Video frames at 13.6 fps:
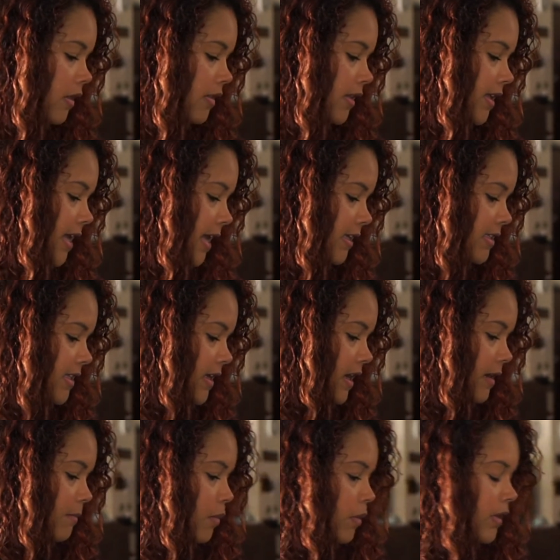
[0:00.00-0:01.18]
The next thing
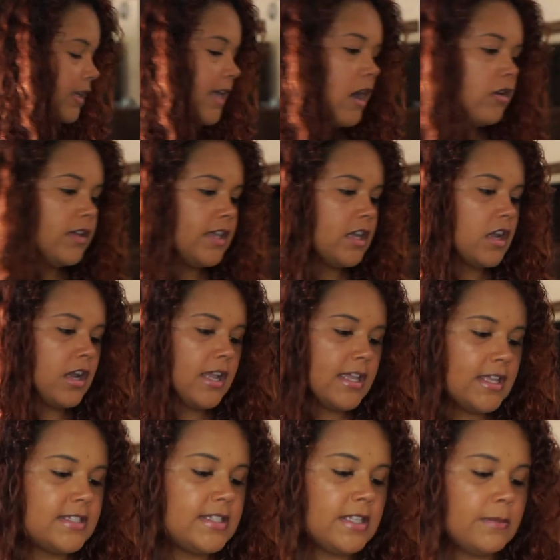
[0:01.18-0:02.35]
I'm pulling out here
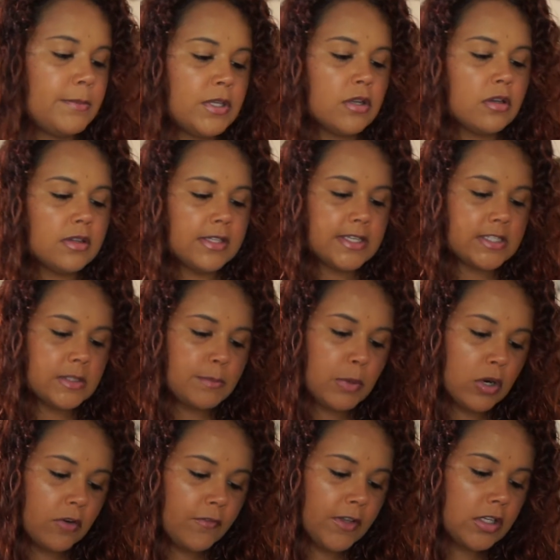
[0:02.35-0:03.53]
is the Purelease
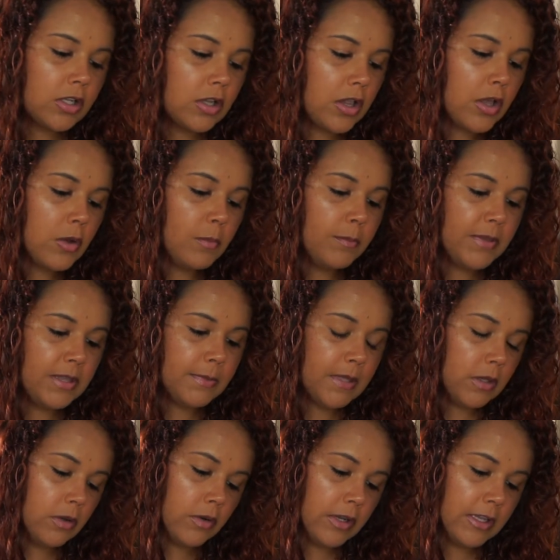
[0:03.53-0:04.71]
Perfect Glow
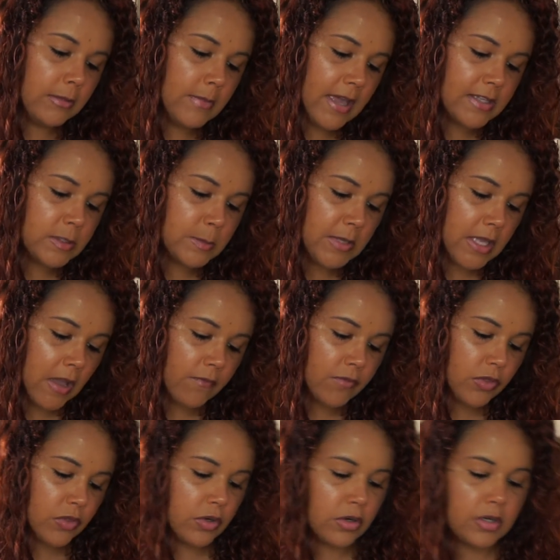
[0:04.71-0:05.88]
BB Cream SPF
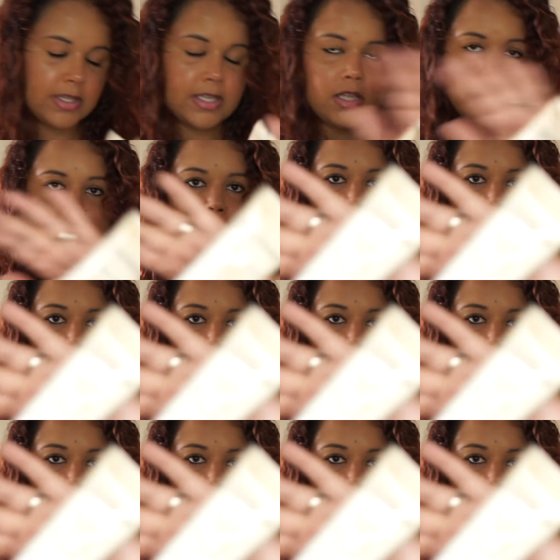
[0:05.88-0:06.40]
30.